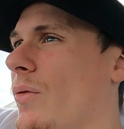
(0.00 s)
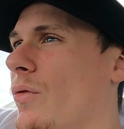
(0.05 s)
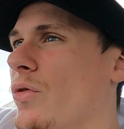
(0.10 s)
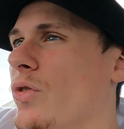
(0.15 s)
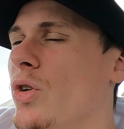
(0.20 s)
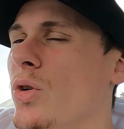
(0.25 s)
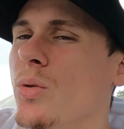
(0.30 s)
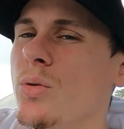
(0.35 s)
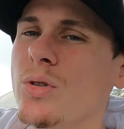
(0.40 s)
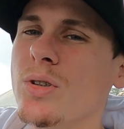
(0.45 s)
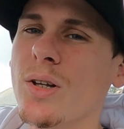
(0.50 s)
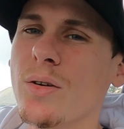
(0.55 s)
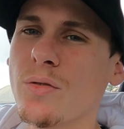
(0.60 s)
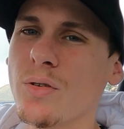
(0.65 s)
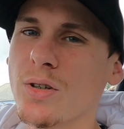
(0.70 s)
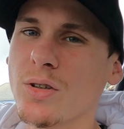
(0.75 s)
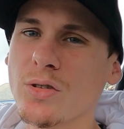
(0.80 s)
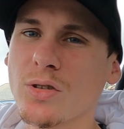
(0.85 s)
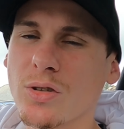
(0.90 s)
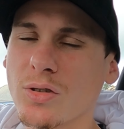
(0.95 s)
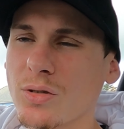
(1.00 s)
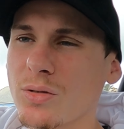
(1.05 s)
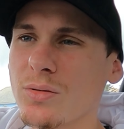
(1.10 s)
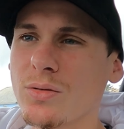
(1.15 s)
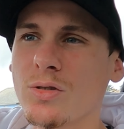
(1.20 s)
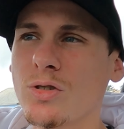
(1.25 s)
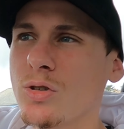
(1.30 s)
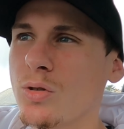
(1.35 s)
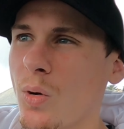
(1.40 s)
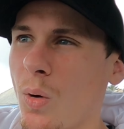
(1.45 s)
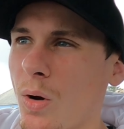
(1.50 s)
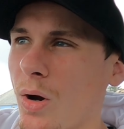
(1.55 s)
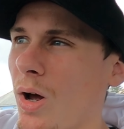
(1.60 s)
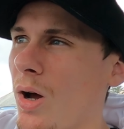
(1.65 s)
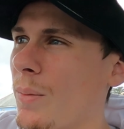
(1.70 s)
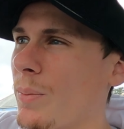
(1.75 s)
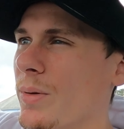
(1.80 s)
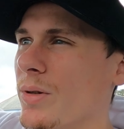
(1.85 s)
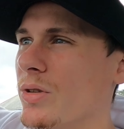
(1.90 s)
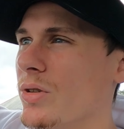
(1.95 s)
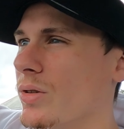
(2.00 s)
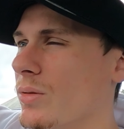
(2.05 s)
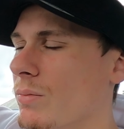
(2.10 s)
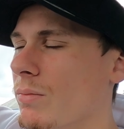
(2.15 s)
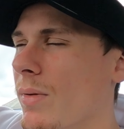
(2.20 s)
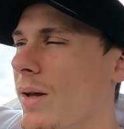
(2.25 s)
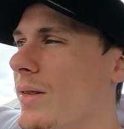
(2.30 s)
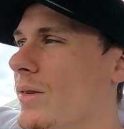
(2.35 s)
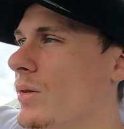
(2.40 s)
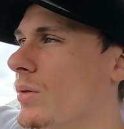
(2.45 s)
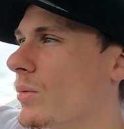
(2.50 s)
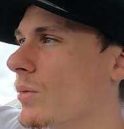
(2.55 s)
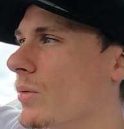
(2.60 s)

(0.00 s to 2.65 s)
views and everything, it's just gone up. It's just mental.